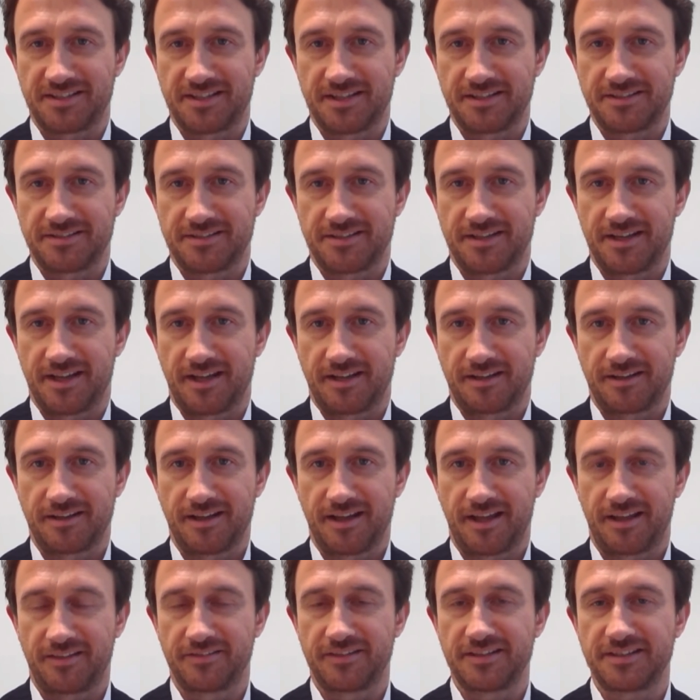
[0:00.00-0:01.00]
is the internet,
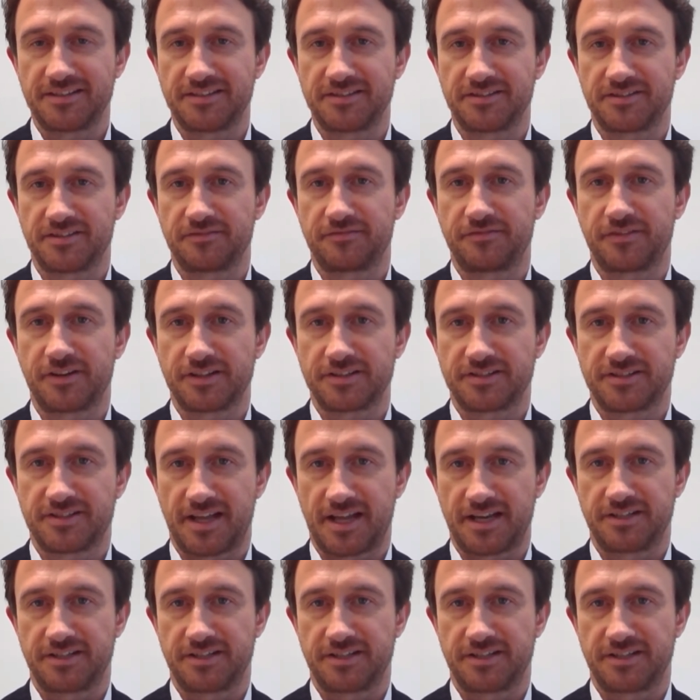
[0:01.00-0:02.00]
and this is the first
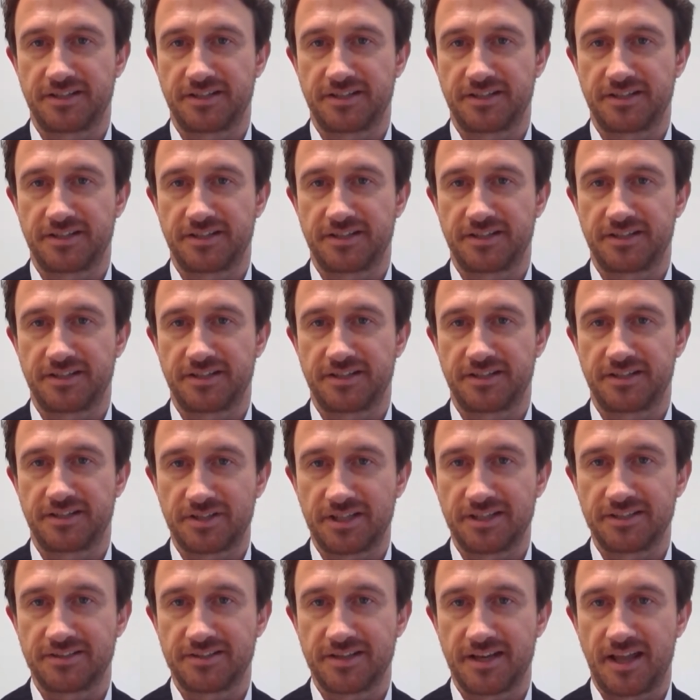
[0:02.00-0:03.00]
stage to them getting onto
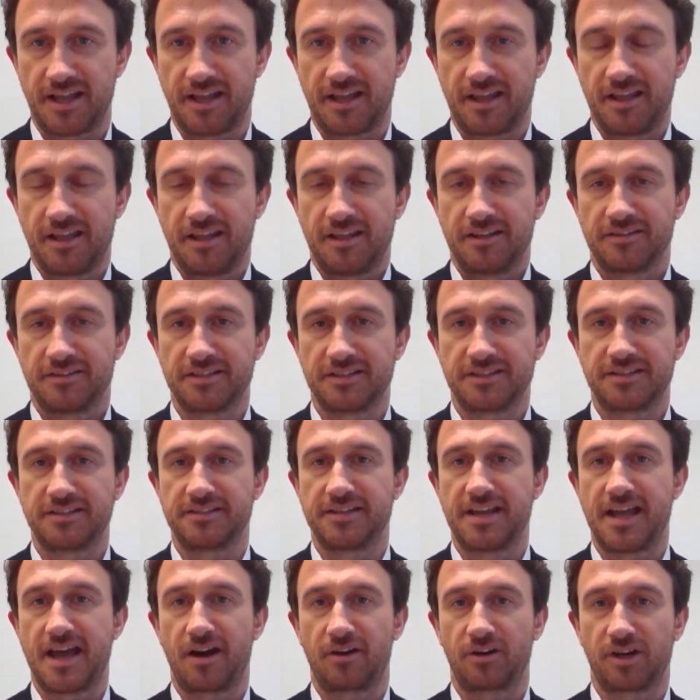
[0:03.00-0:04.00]
the internet. This
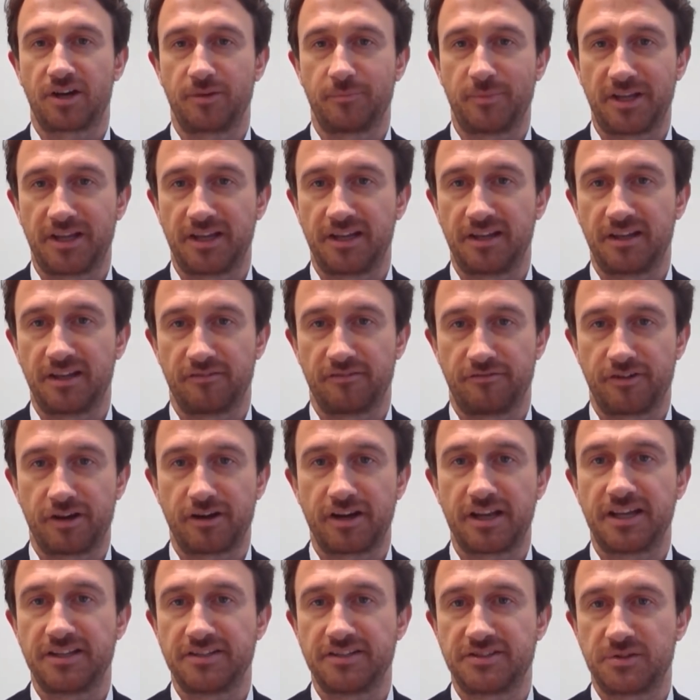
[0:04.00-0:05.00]
is now going to be a
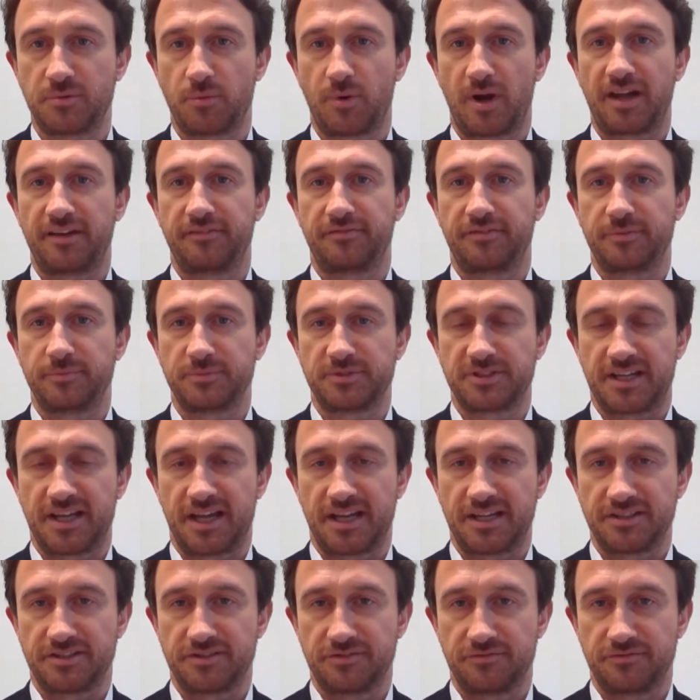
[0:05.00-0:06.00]
very easy way for them to
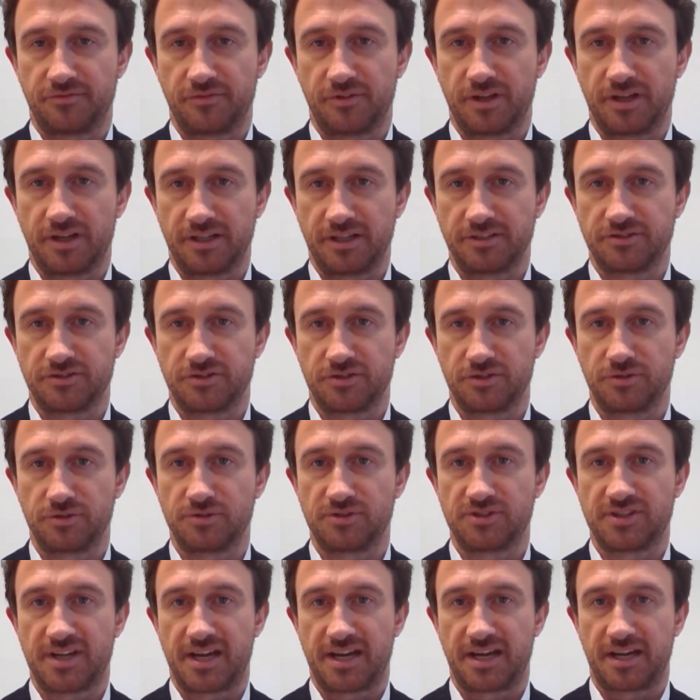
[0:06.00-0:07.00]
get
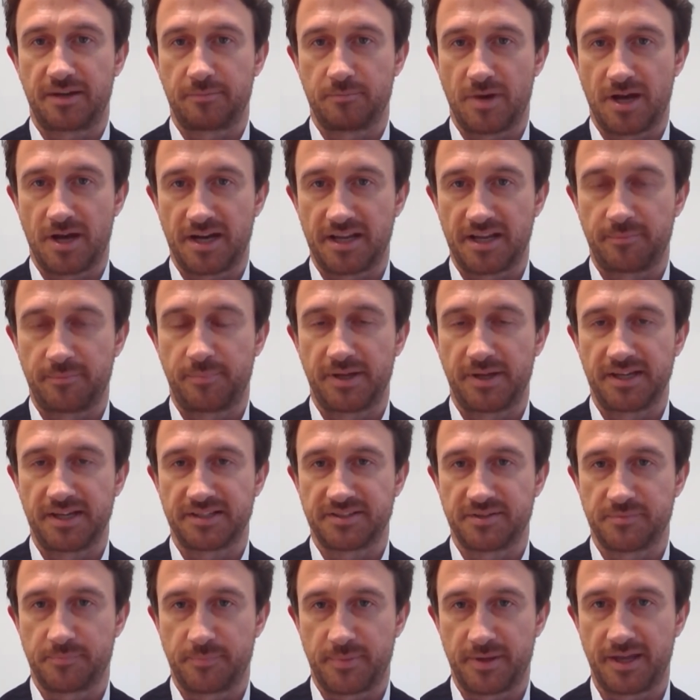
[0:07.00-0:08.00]
into sending money
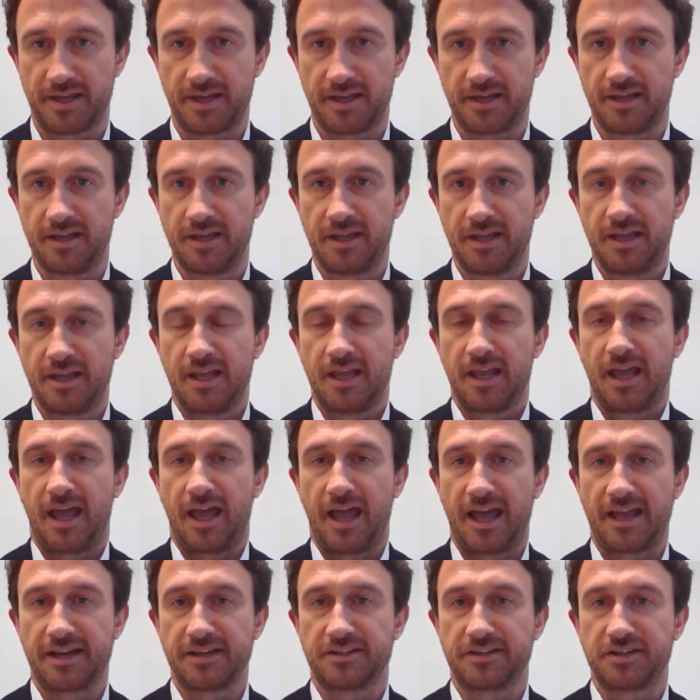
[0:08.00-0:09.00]
peer-to-peer
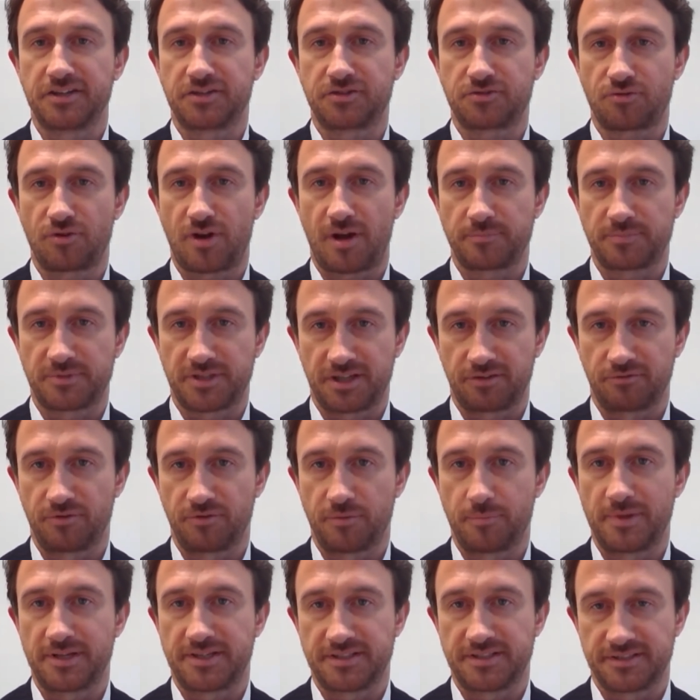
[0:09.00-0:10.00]
and disrupting
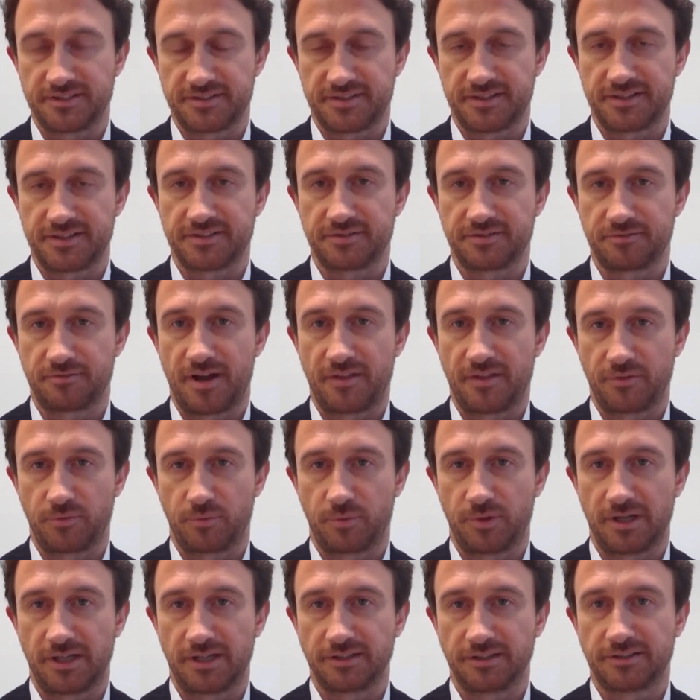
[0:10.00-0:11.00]
remittances around
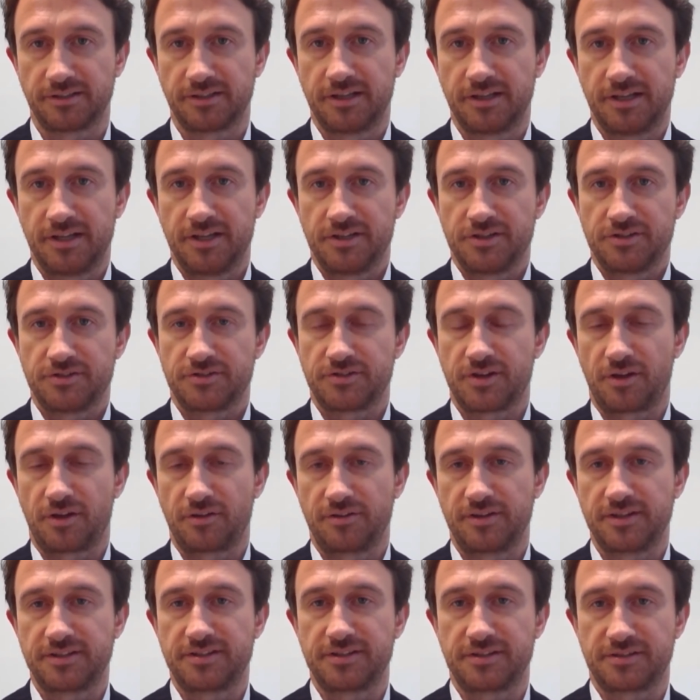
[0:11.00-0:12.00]
the world.
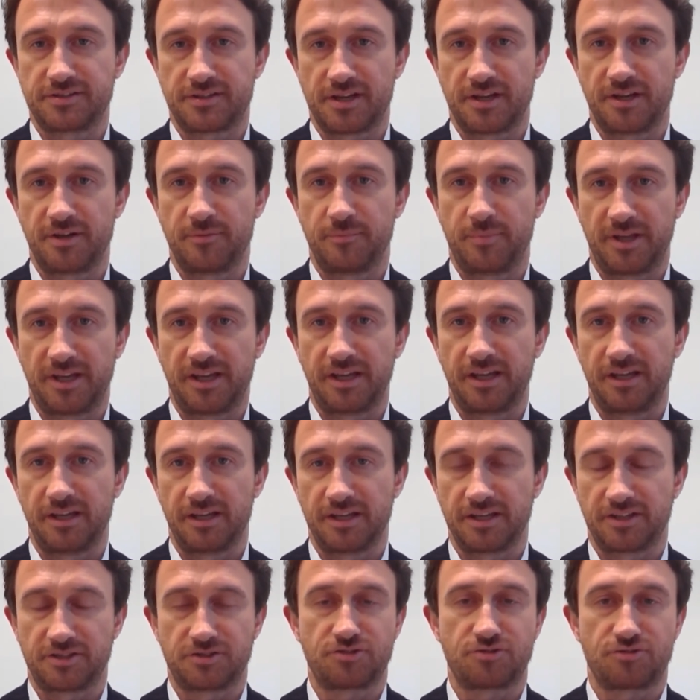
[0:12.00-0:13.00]
So this is going to
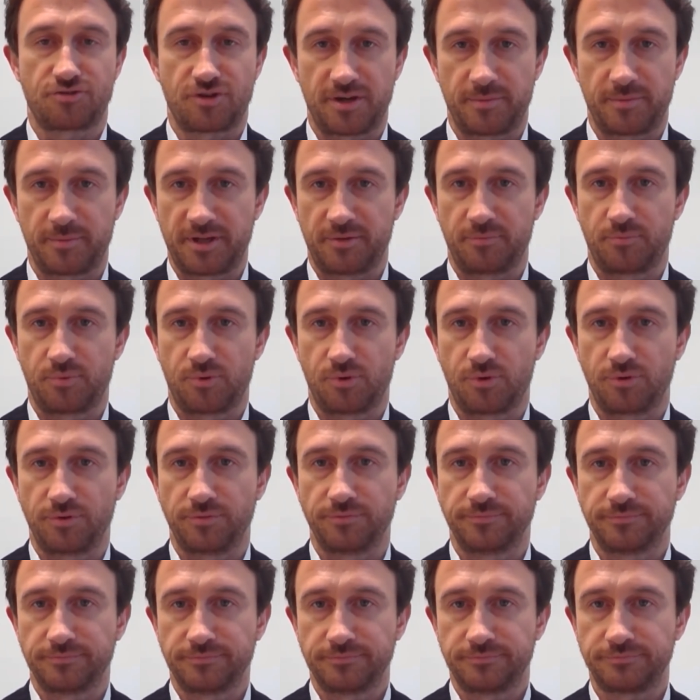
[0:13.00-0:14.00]
be extremely
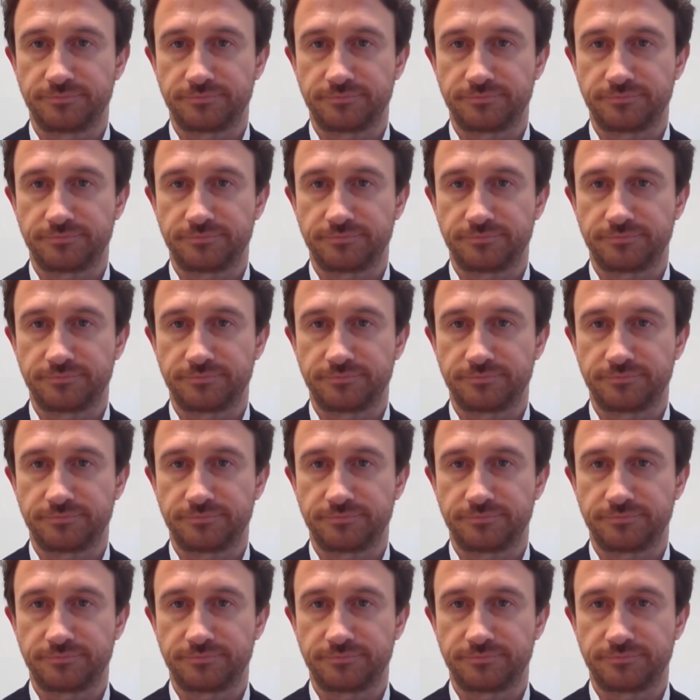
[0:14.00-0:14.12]
important.